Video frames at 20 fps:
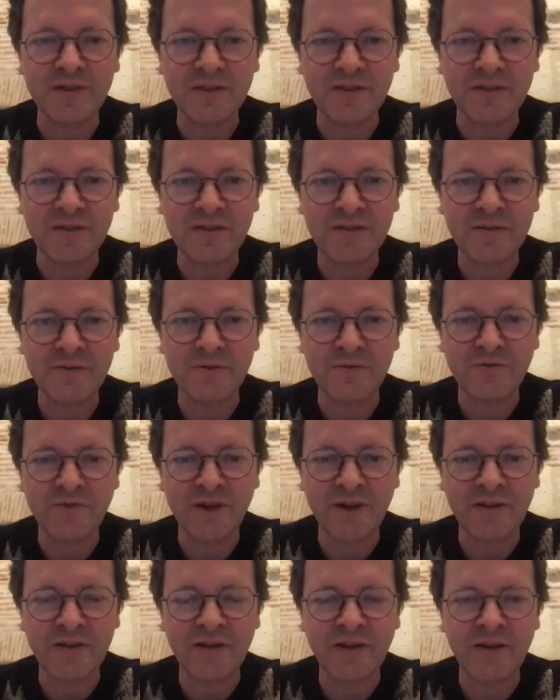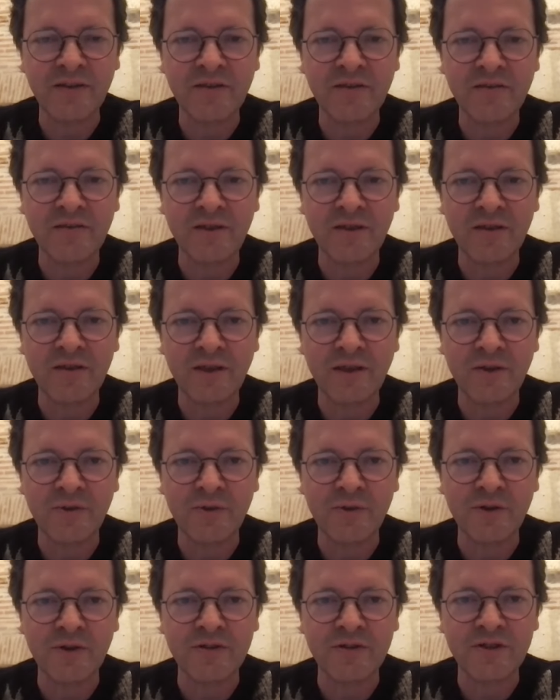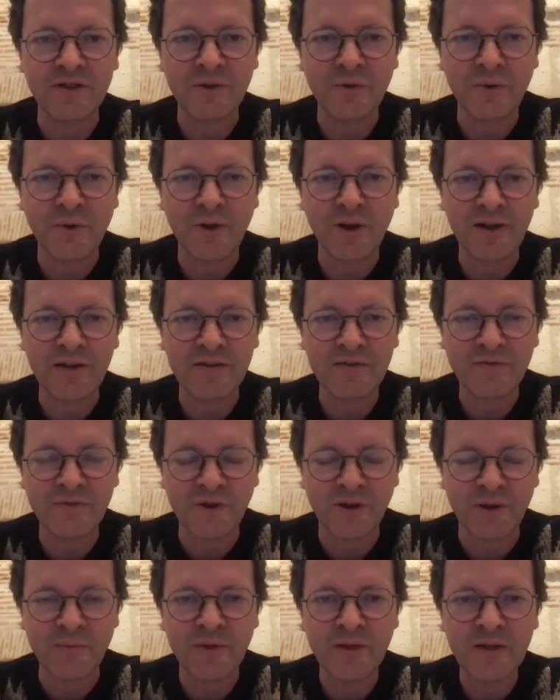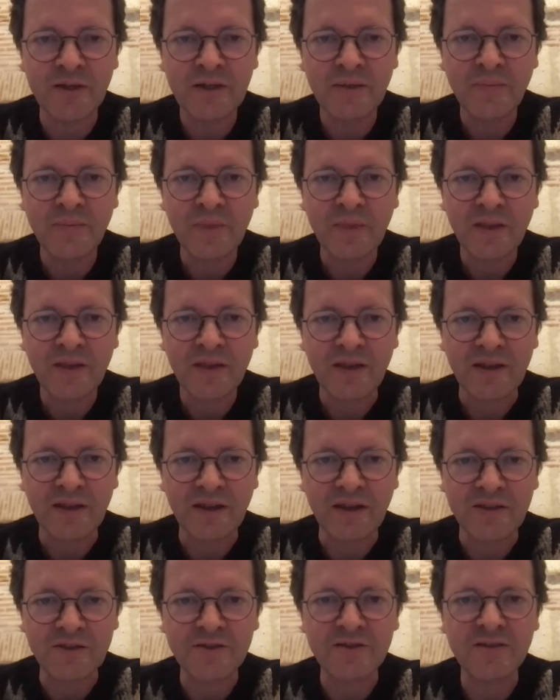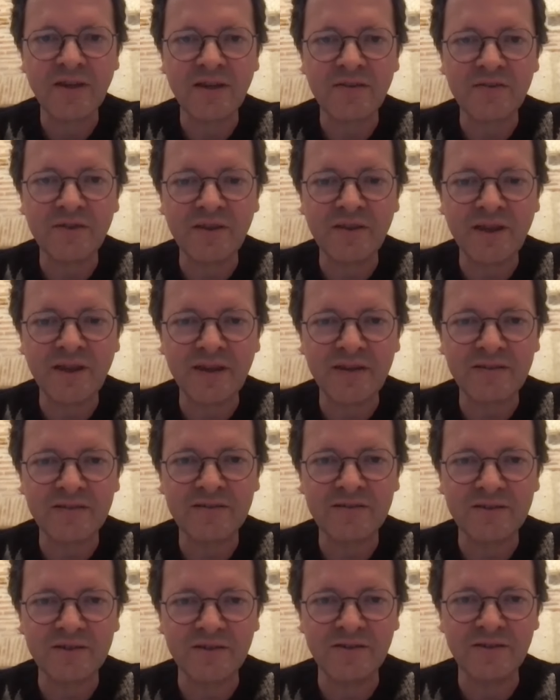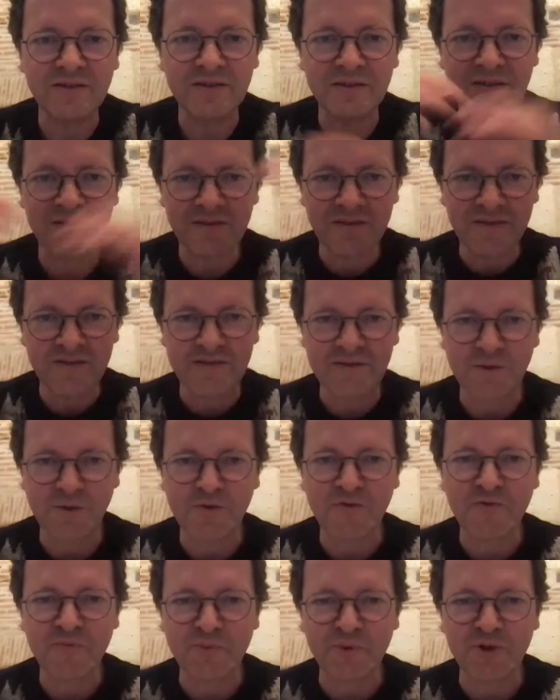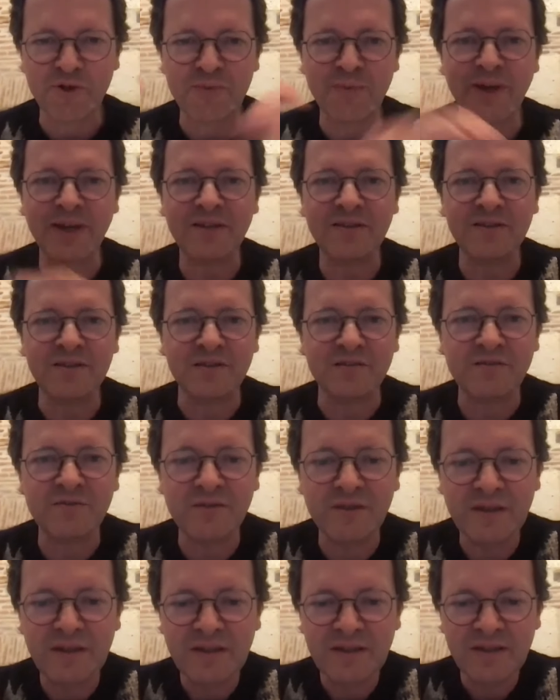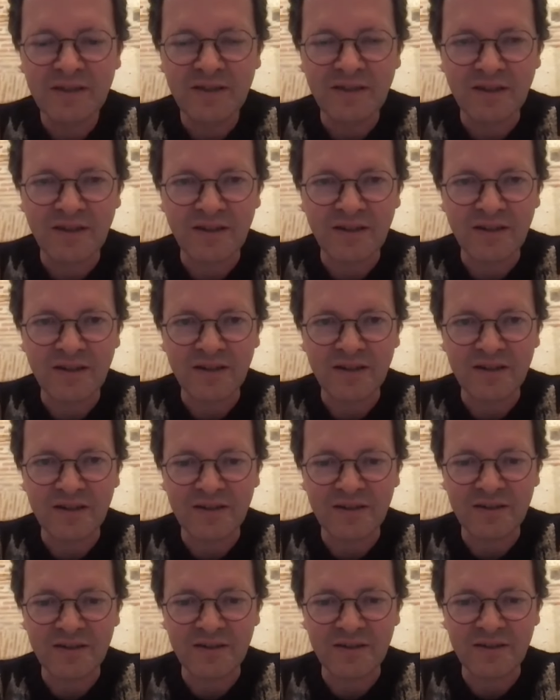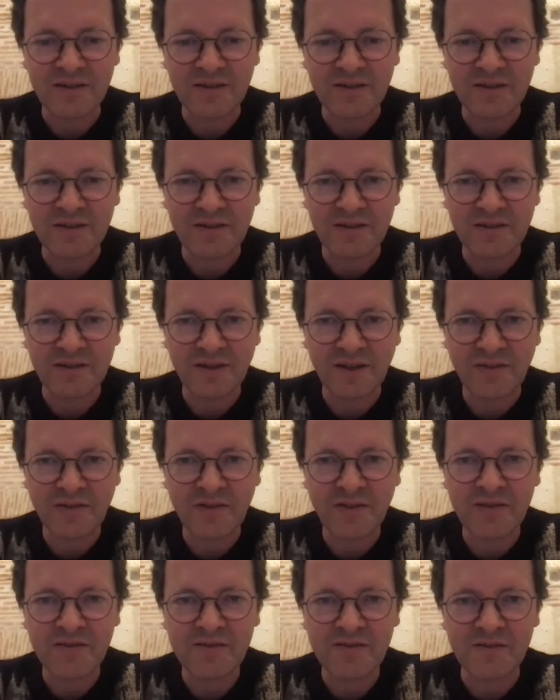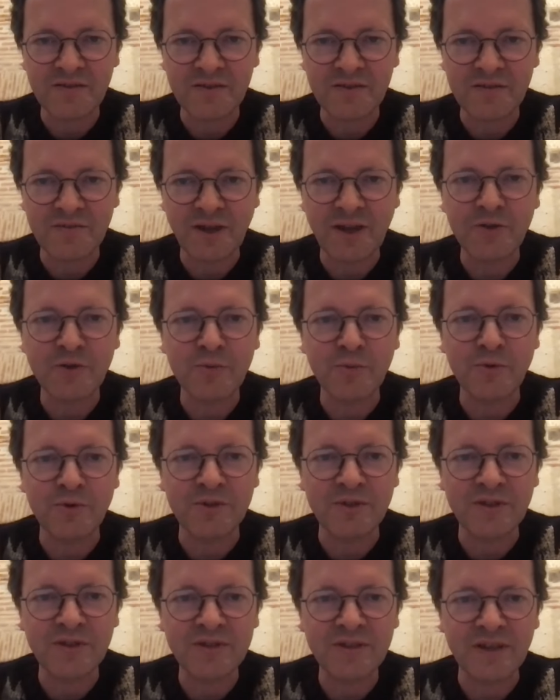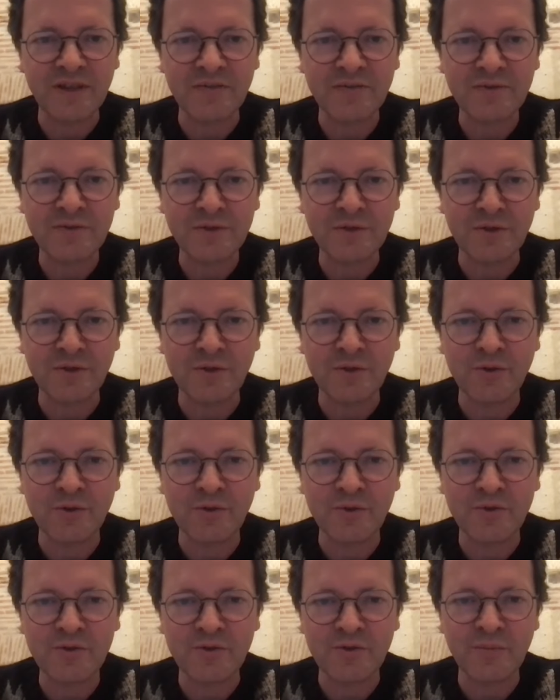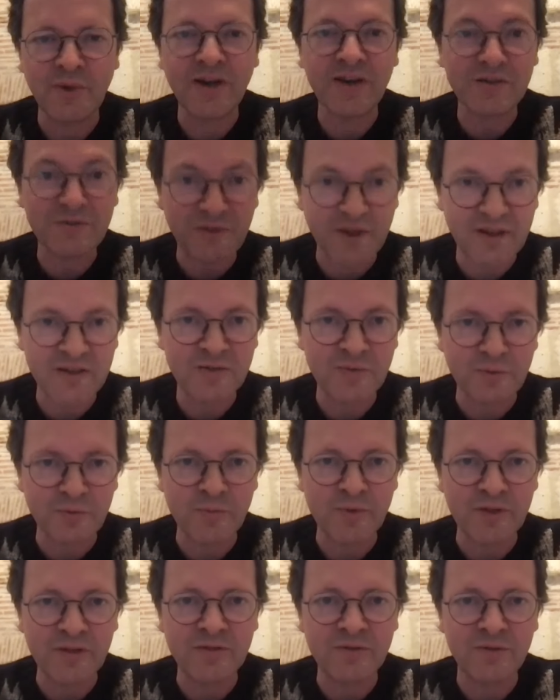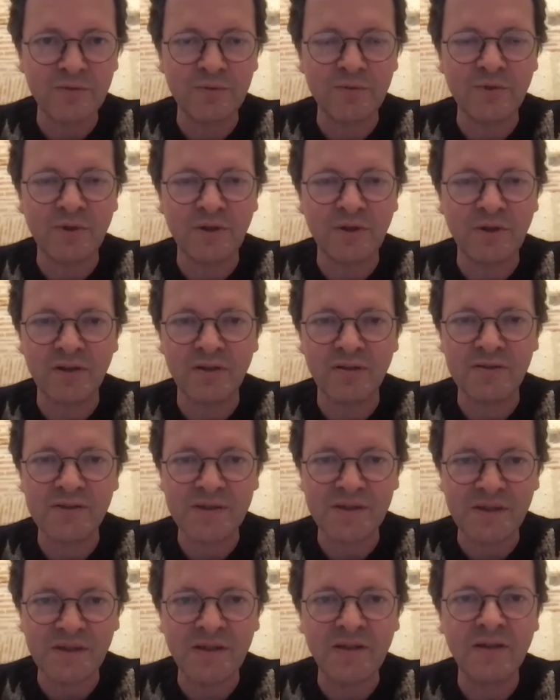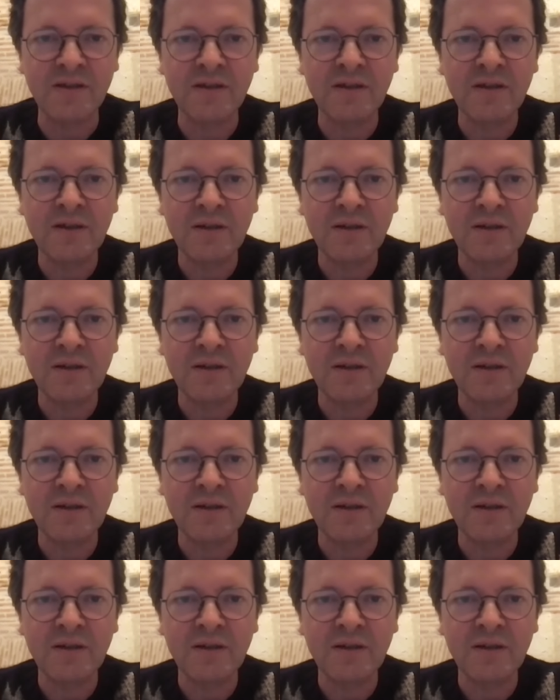is to find anything that you can generalize from. And just having that, sort of perspective, I think is valuable in itself. So my advice would be to seek